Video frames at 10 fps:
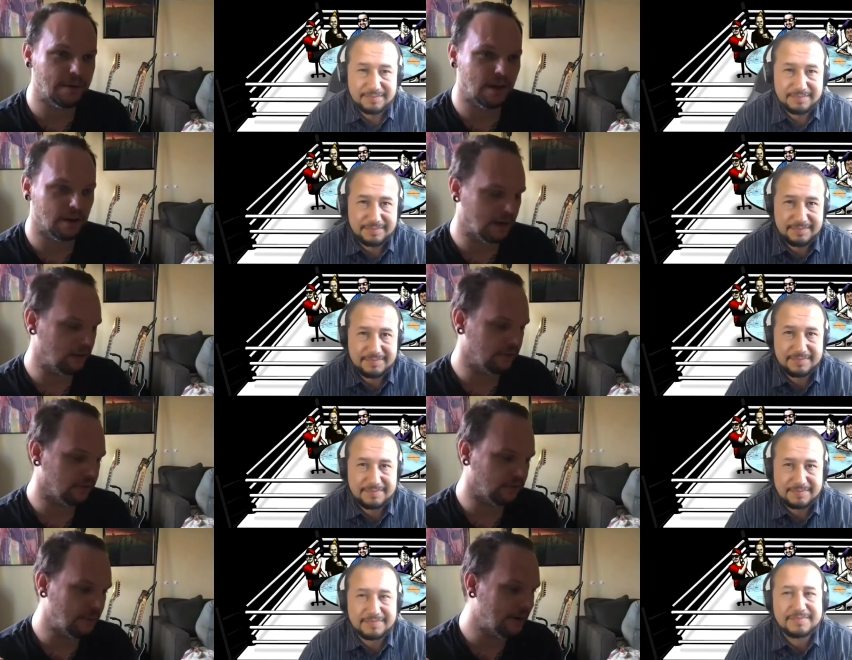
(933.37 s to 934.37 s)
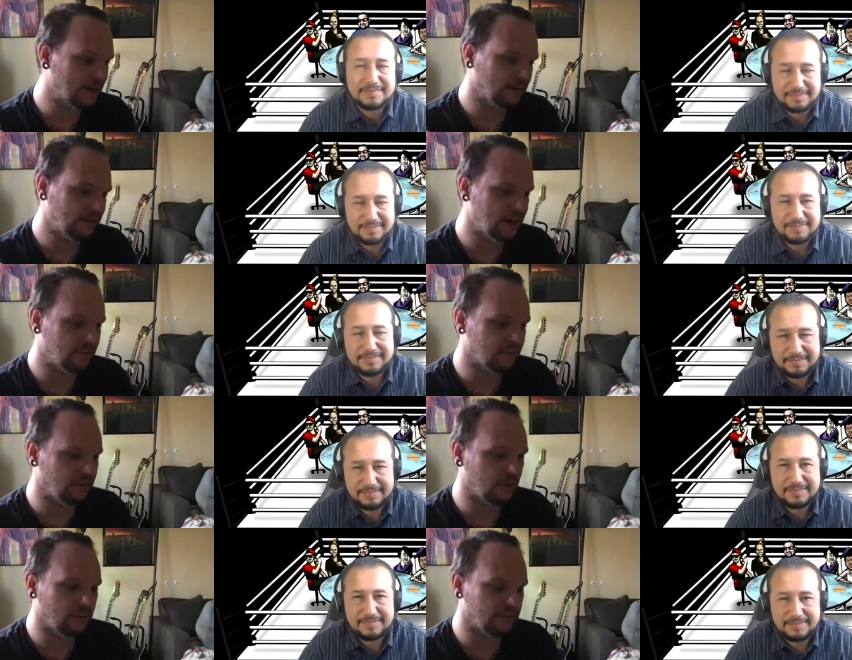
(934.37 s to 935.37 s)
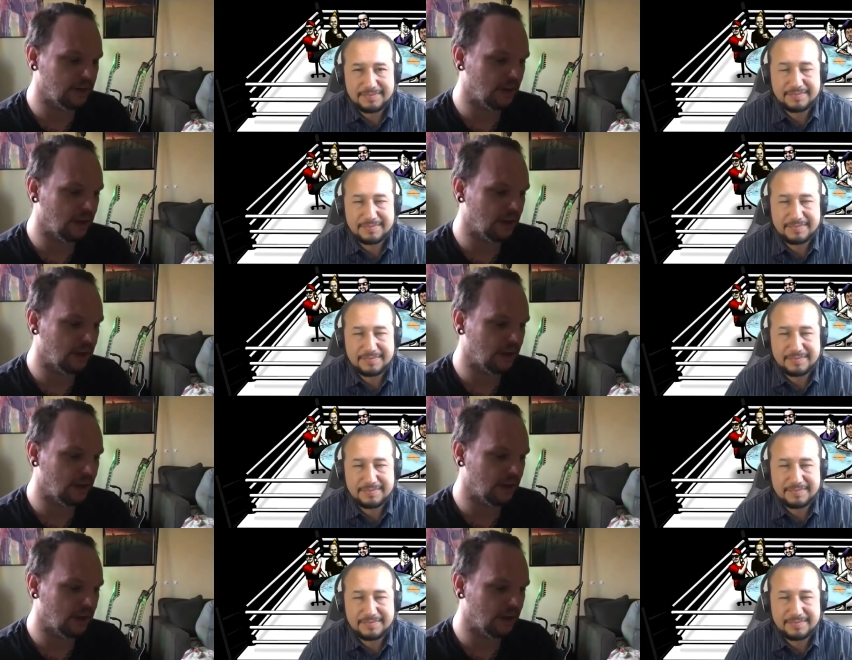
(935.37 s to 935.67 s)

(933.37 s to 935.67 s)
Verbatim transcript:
Speaker 1: Don Callis for sure. I've been entertained since he was in